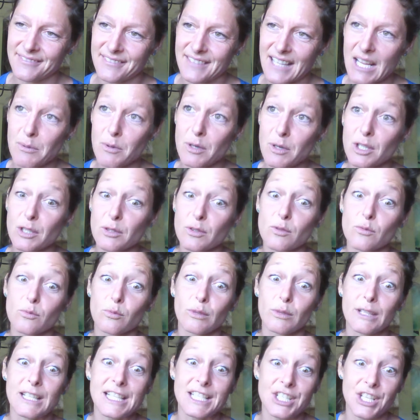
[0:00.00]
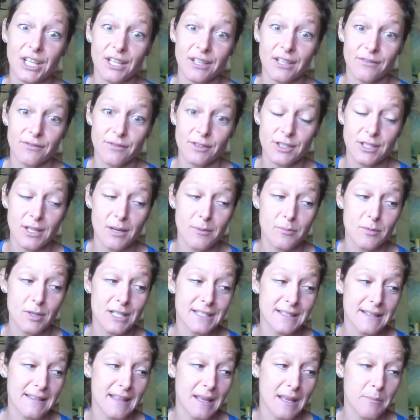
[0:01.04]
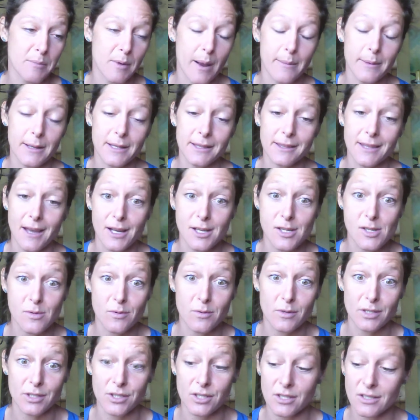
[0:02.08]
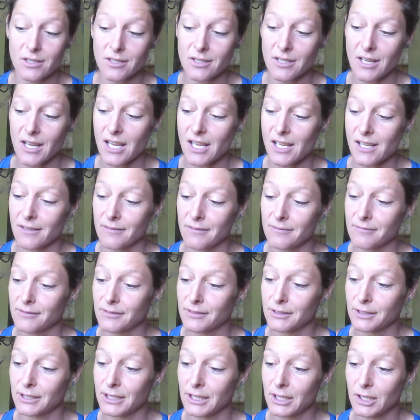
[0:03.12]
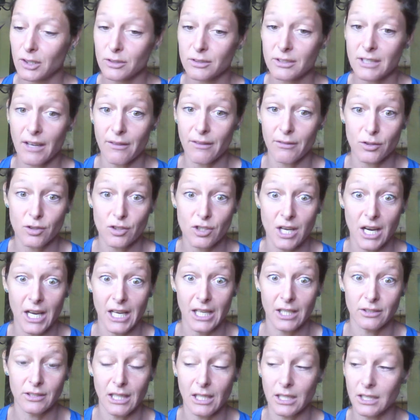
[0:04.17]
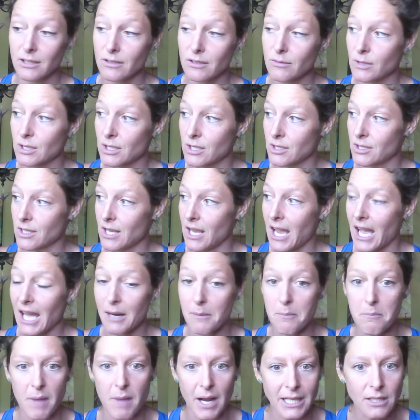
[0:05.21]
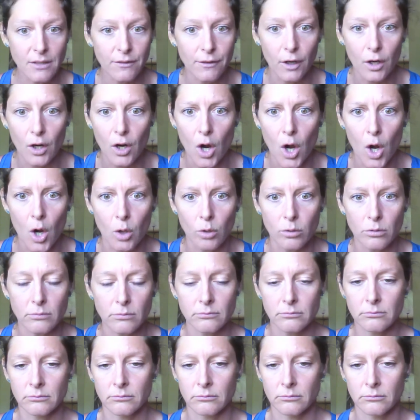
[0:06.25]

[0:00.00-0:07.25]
They were reaching. For some reason, they probably thought you were just a little devil child that had a mind of her own.